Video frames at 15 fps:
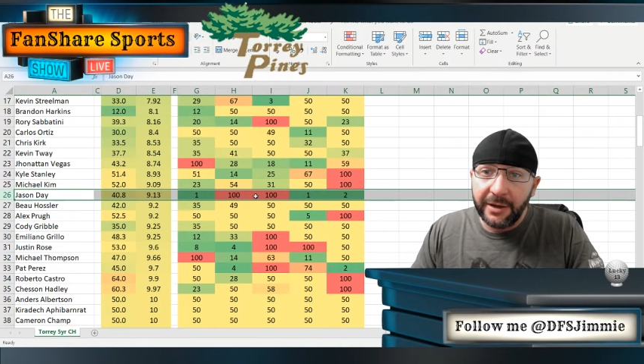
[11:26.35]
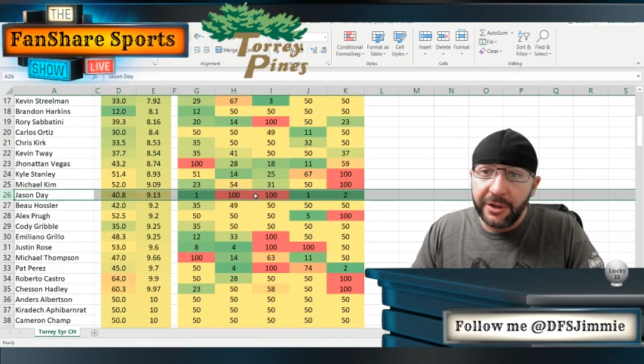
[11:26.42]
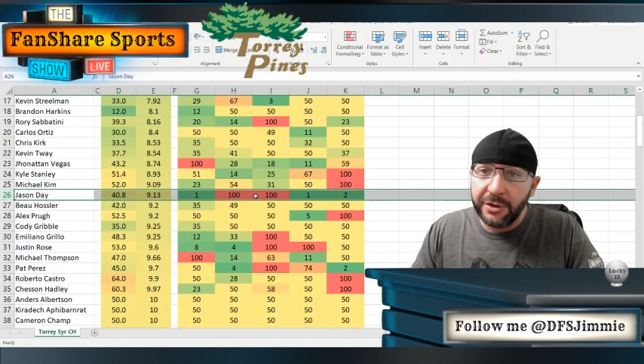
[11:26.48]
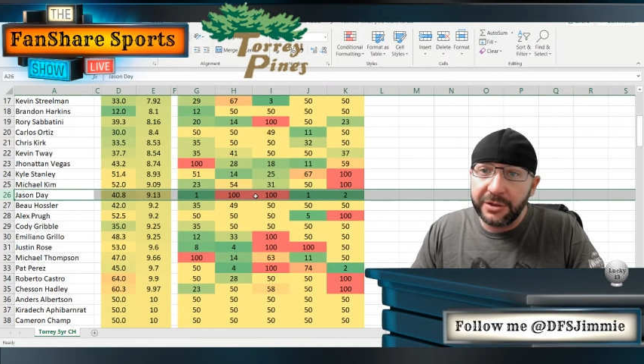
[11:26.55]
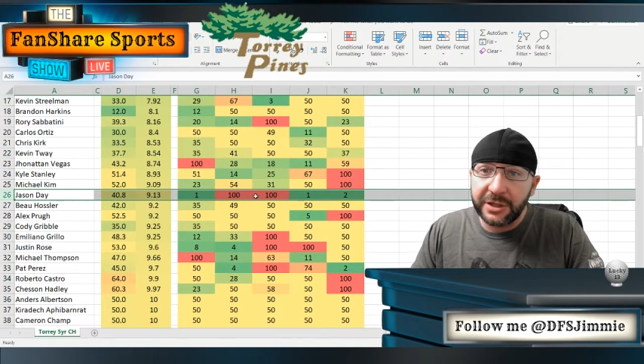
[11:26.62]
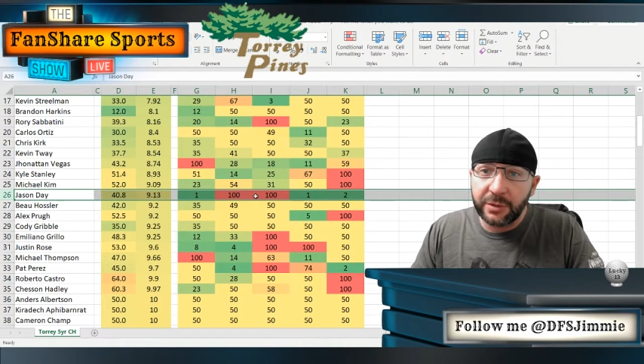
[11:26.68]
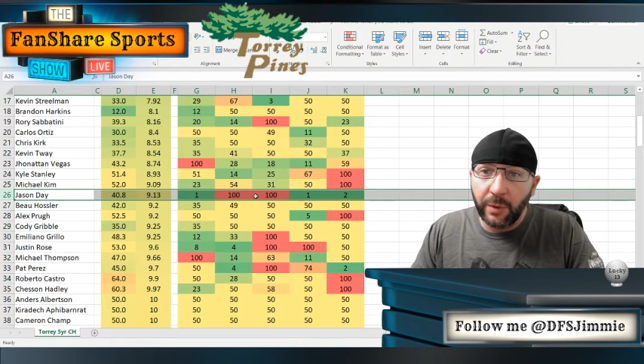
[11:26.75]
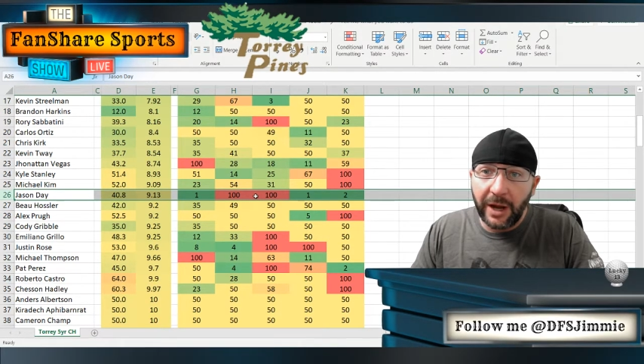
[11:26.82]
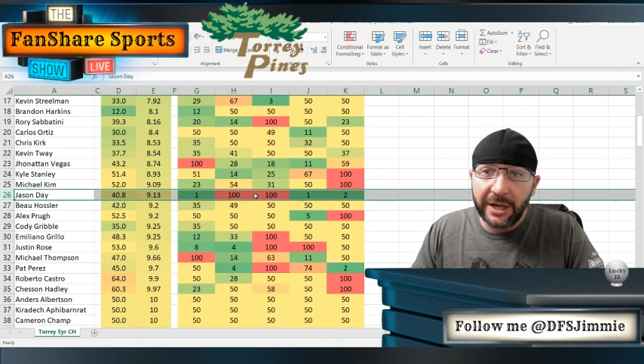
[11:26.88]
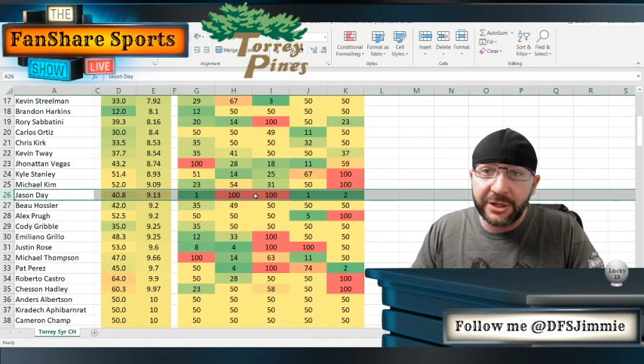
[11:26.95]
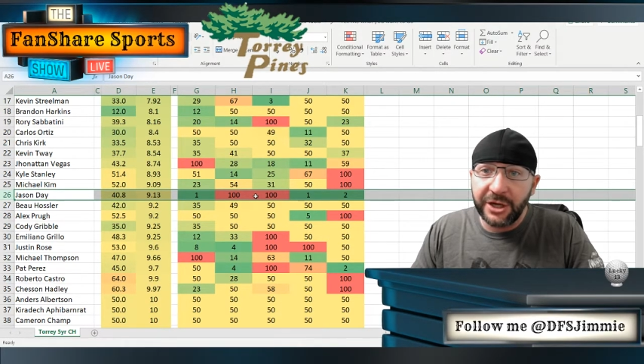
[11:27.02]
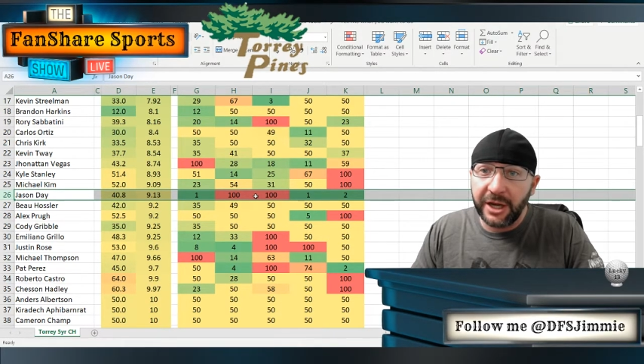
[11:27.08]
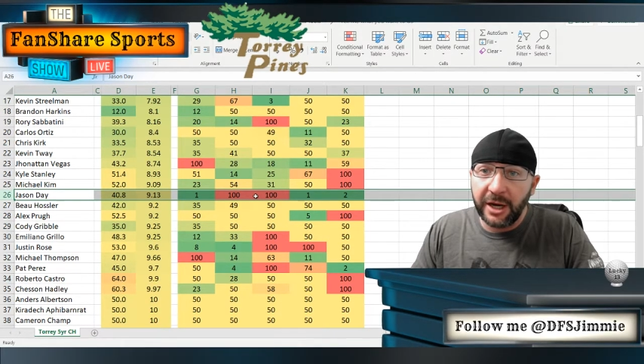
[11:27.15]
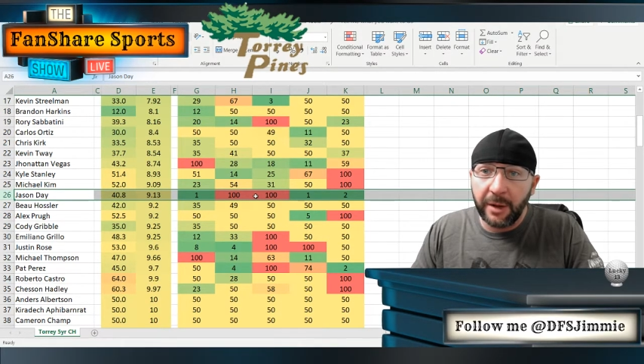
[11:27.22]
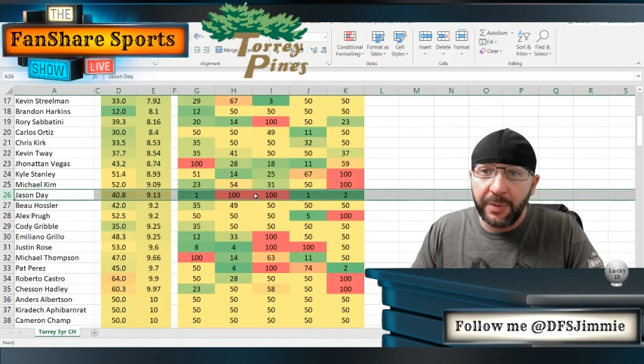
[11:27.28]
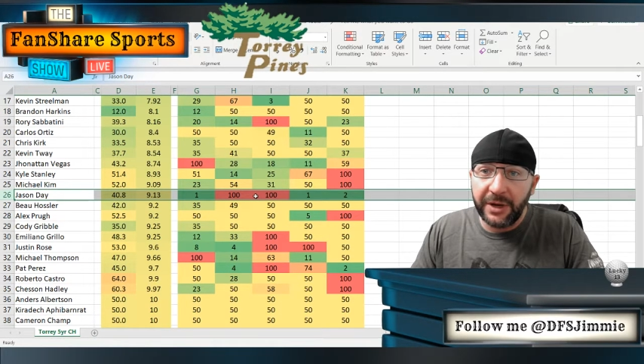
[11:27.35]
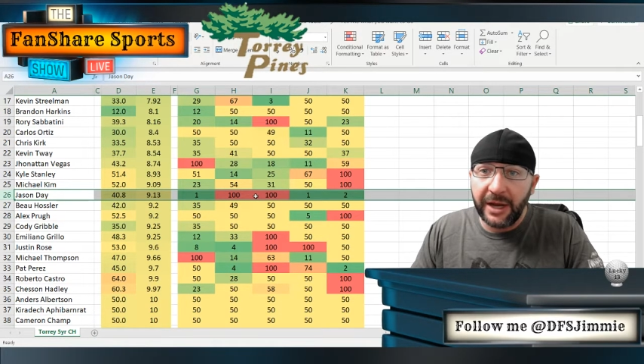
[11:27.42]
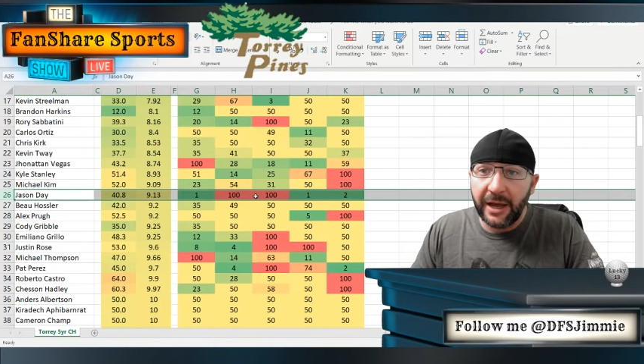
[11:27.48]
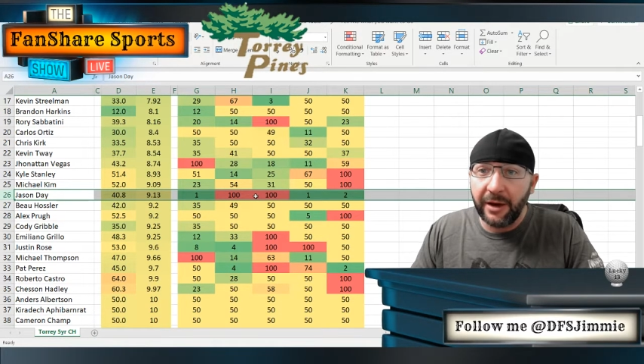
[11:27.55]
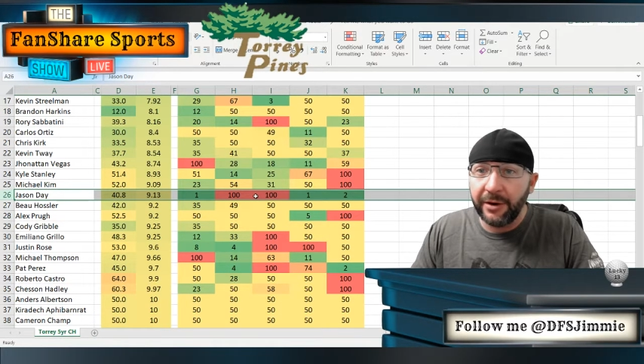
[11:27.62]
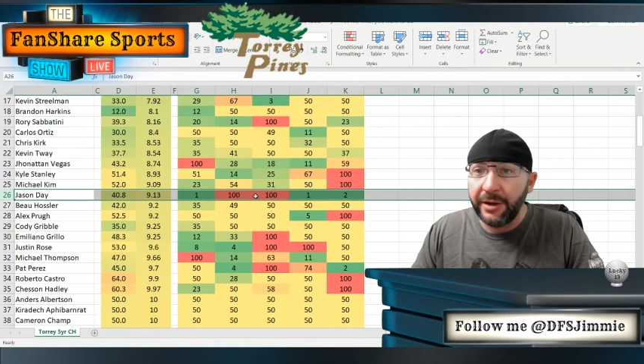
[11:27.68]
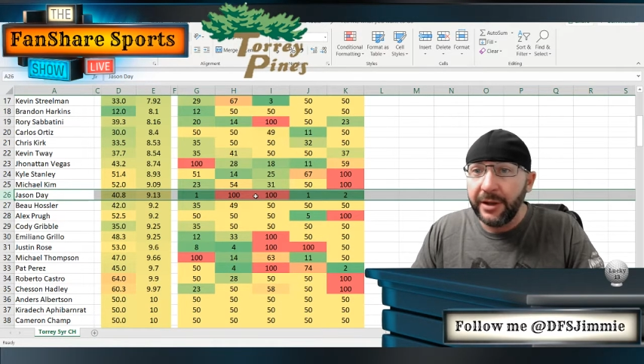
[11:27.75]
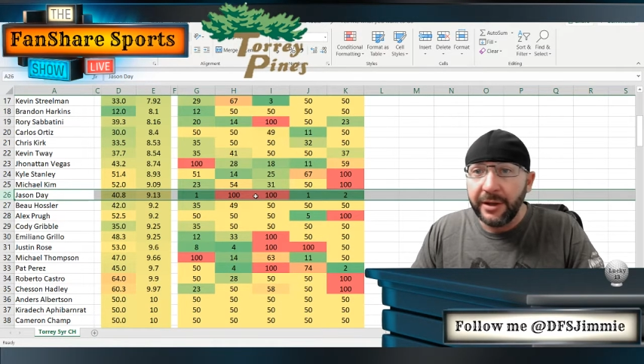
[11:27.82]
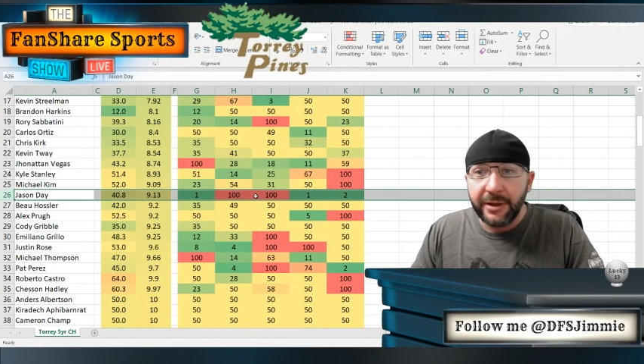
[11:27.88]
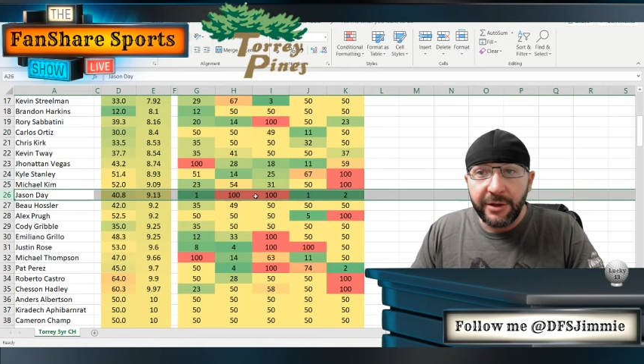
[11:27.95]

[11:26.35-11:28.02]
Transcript: Use his wedge, get it up and down,